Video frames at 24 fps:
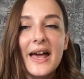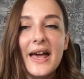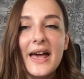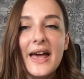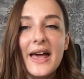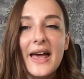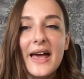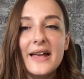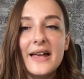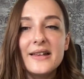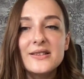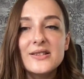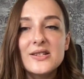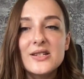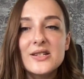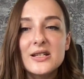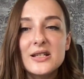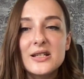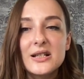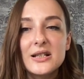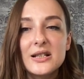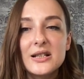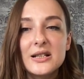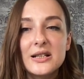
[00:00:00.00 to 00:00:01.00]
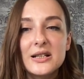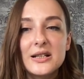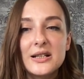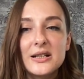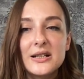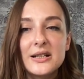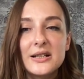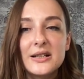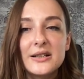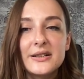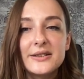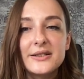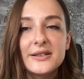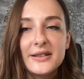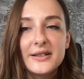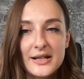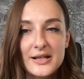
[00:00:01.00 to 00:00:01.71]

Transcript: And the